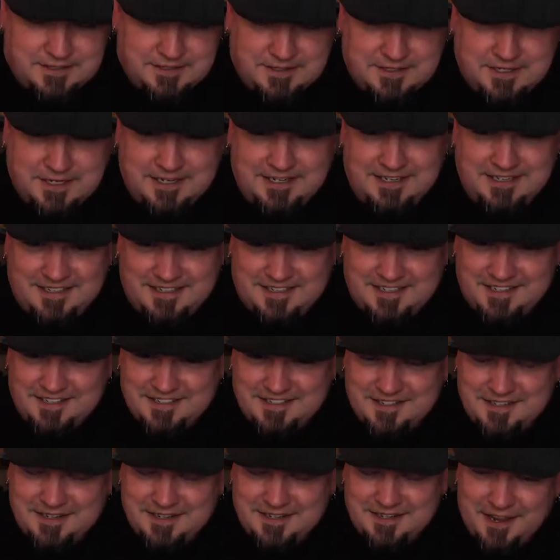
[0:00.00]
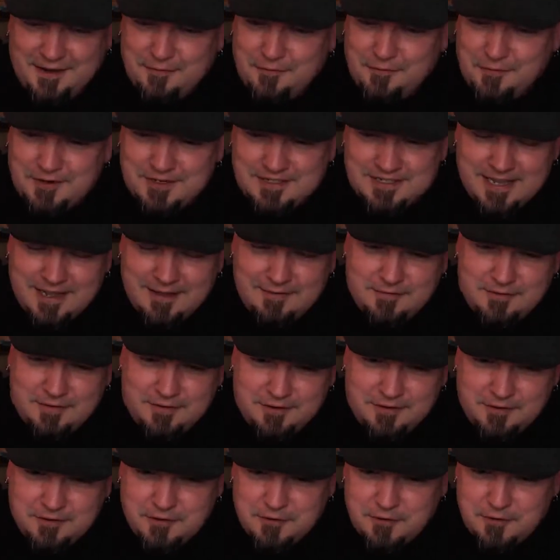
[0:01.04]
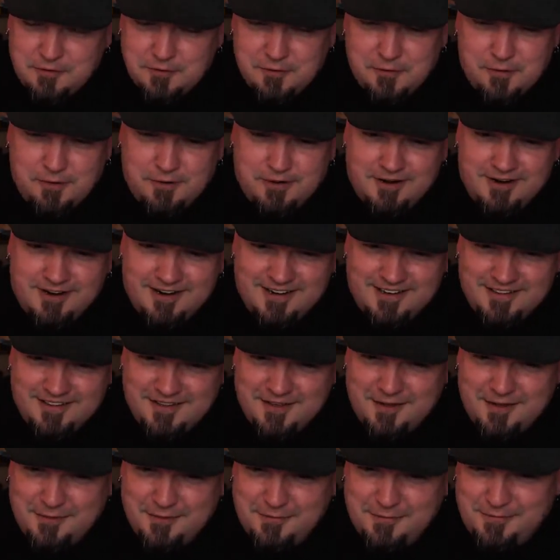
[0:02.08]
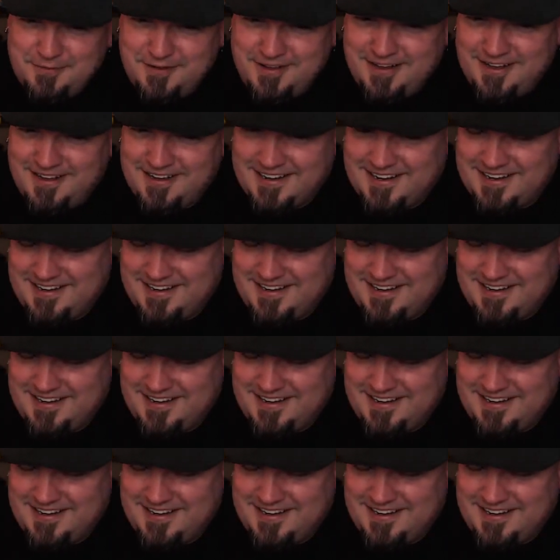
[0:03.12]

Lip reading: Does the antifreeze have a little unicorn on it though? Fuck.